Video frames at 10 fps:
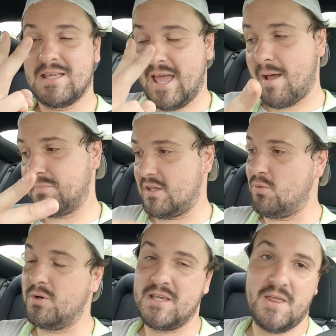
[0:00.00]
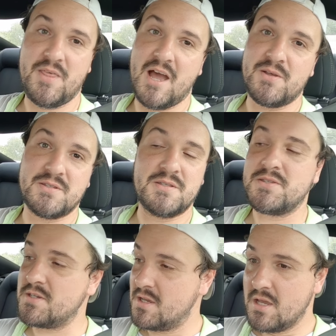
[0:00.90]
gapped at 28
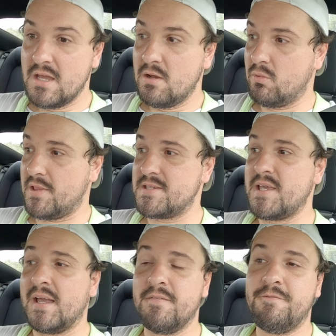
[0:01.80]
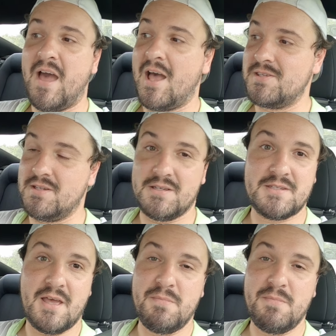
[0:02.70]
thousandths, were the second fastest.